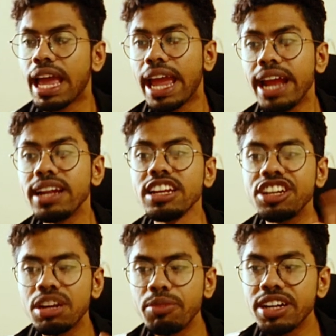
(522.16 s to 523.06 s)
And in
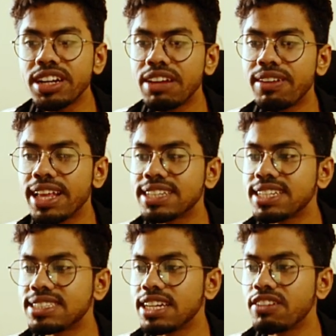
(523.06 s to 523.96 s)
intermediate level, as
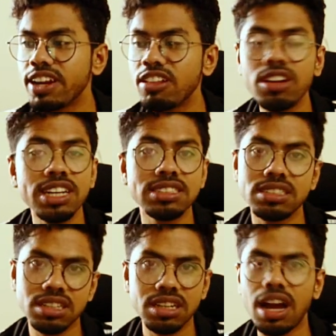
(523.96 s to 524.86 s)
I said, Verilog
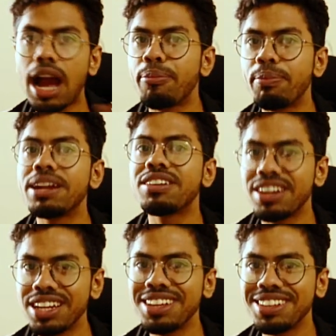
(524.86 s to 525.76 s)
is up and
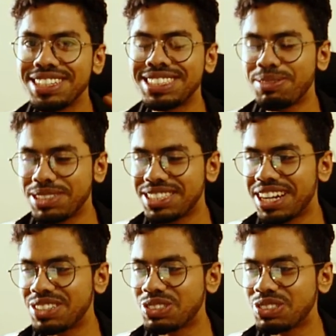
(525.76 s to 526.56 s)
running this semester.